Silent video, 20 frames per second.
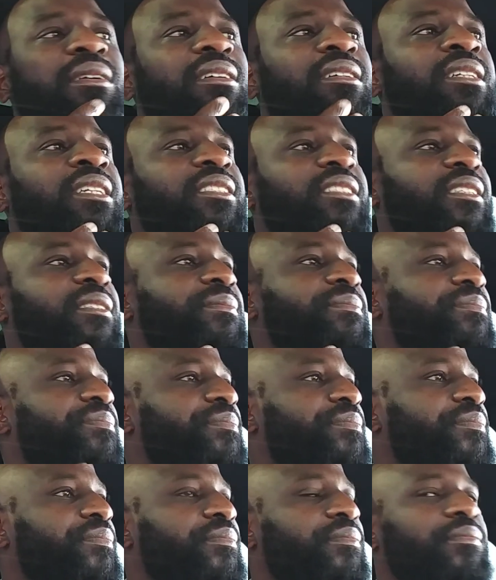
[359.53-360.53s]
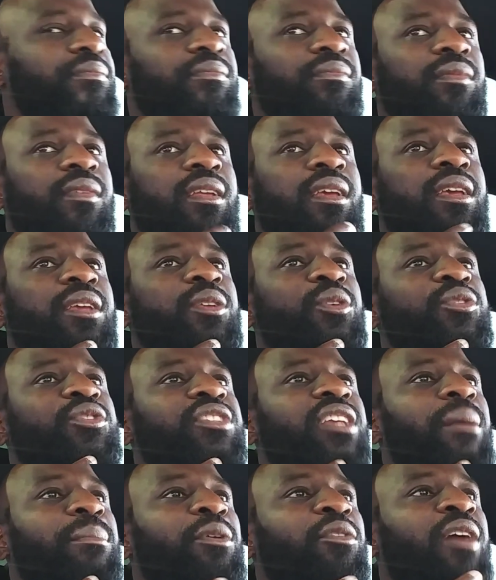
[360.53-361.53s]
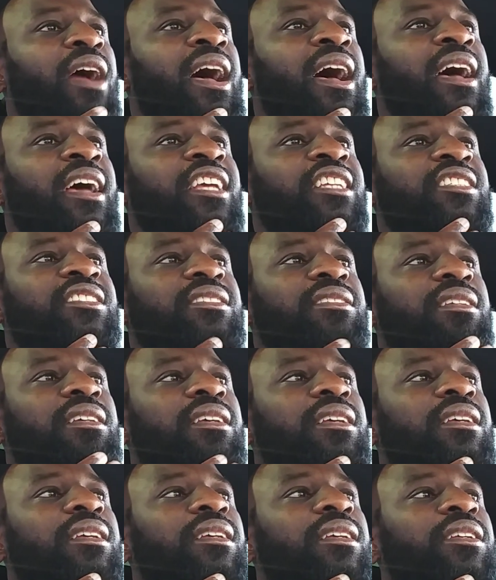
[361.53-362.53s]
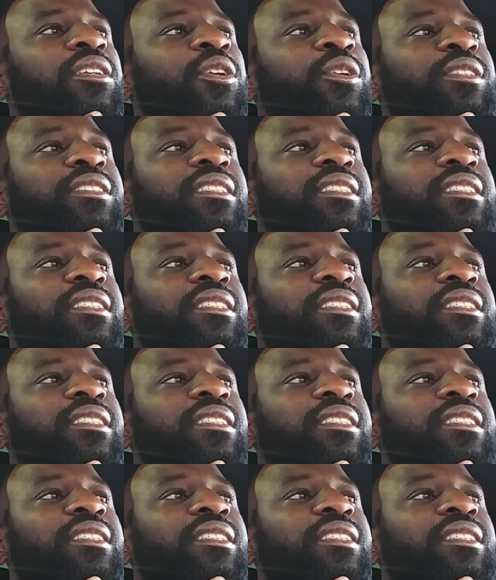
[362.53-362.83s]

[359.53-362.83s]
Listen, you summarize your